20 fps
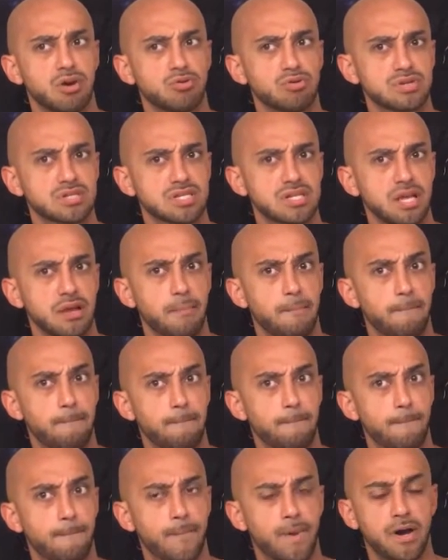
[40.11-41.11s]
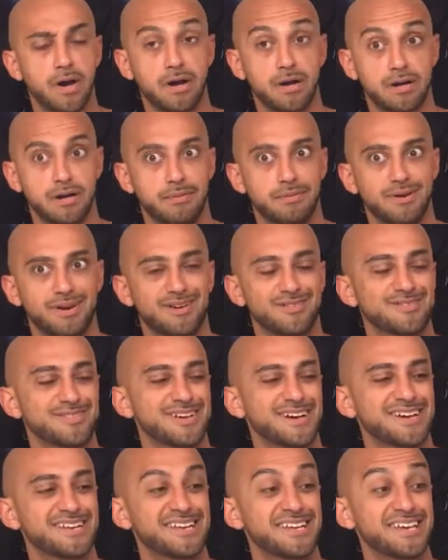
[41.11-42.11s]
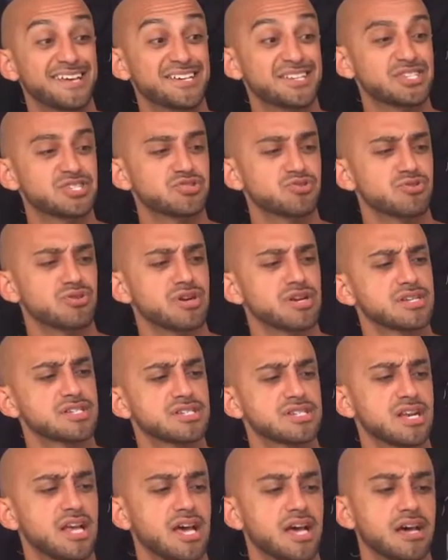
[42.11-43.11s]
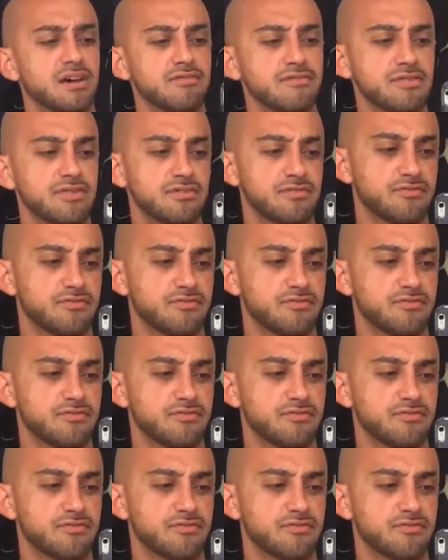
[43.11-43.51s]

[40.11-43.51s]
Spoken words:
I want to say an inch or an inch and a half